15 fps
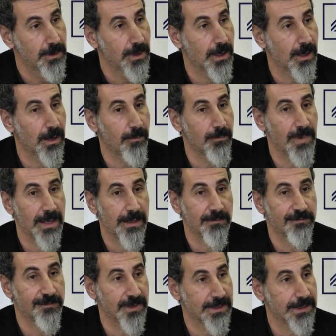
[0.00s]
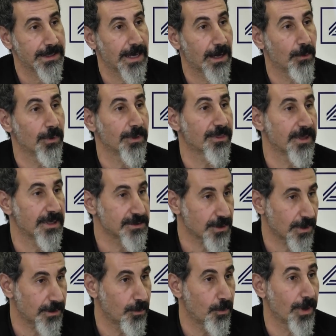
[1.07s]
and feeling out what things
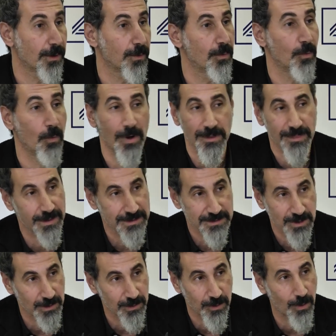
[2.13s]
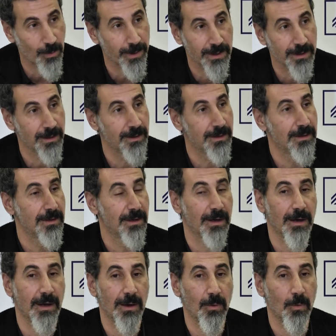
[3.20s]
are, where things are going.
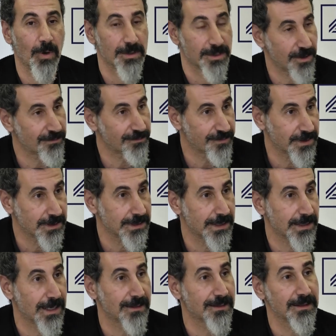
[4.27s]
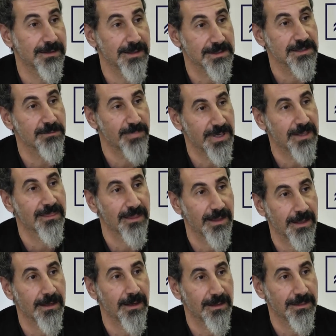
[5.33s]
What they're feeling. I think that's a big
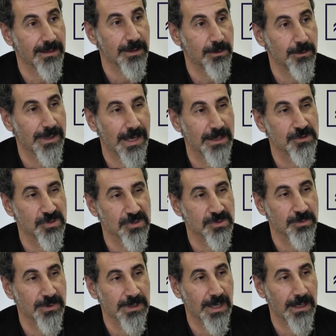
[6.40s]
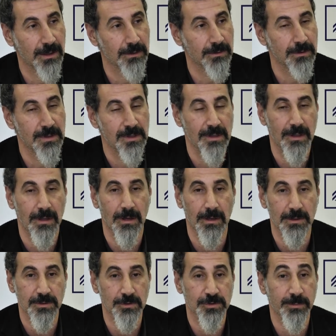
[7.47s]
thing. I think you can't just rely on
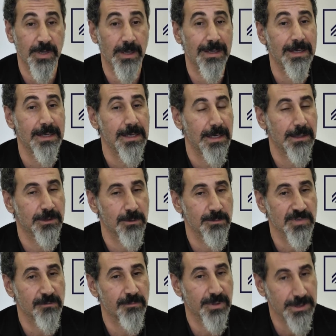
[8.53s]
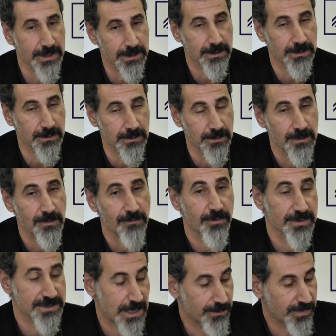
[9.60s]
social media. In terms of political, for
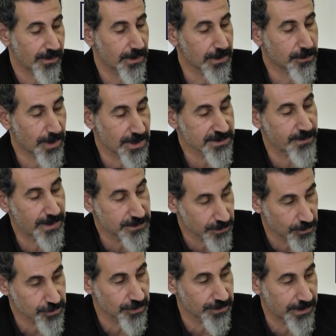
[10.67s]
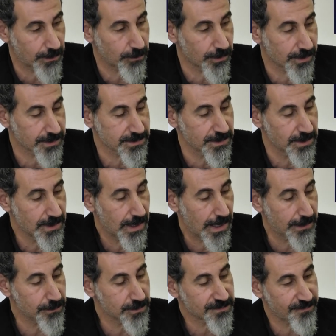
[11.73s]
example, across my social networks,
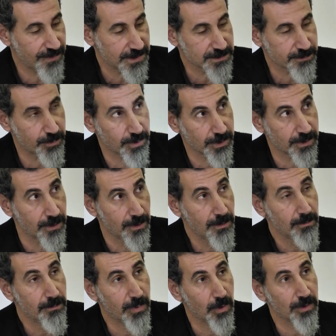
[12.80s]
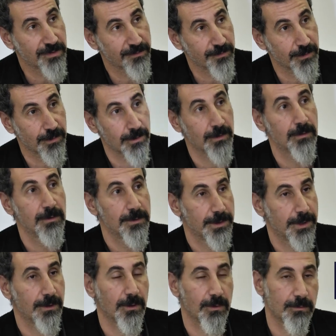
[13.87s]
I use Facebook both for
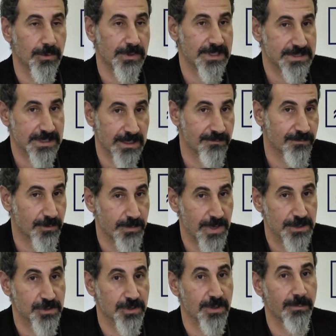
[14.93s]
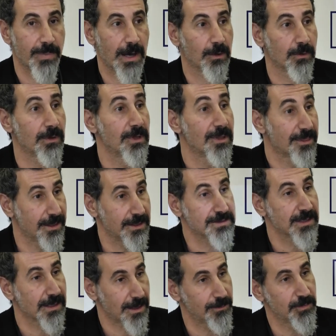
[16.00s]
releasing information about
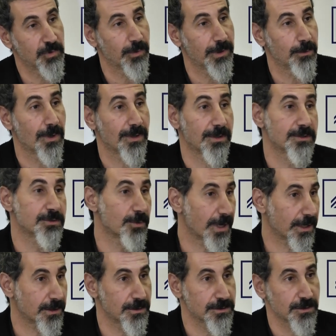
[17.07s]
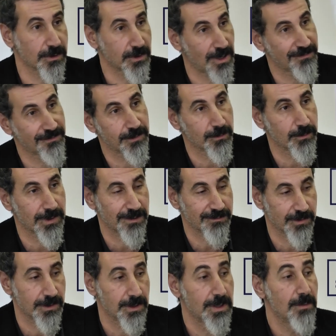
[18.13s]
things that I'm doing, whether it's records or coffee or
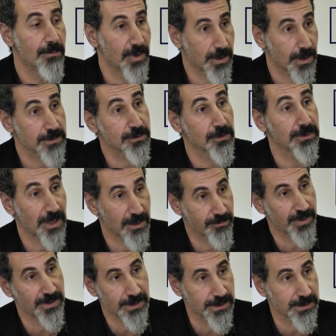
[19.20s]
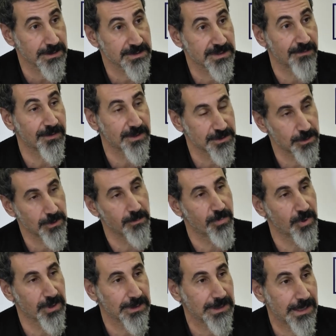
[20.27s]
whatever, but also a lot of political stuff, because you could
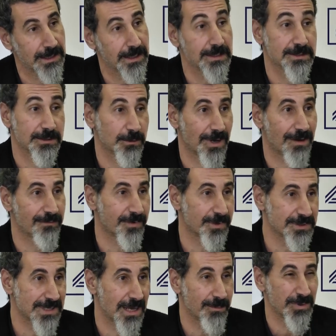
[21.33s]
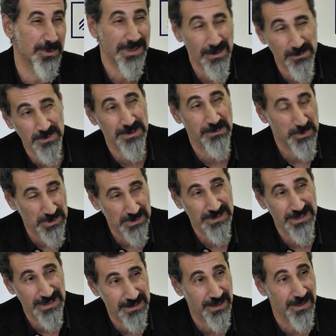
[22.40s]
put a link. Instagram, for example, you can't really put a
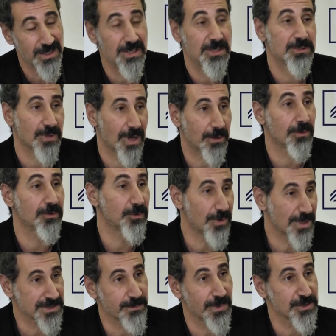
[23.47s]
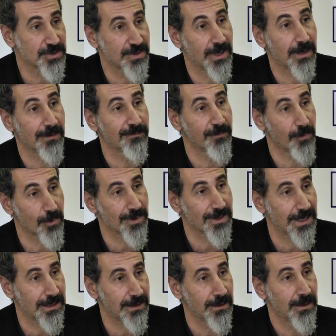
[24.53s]
link, so I don't do as much there for
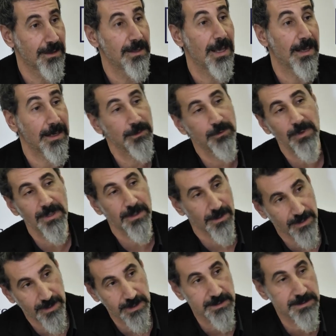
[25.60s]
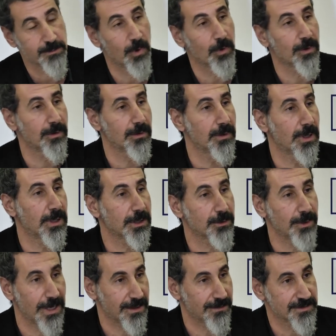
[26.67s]
that. And I do other things, more
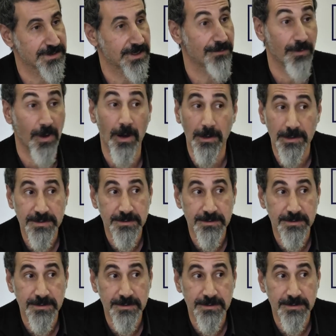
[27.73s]
creative stuff, art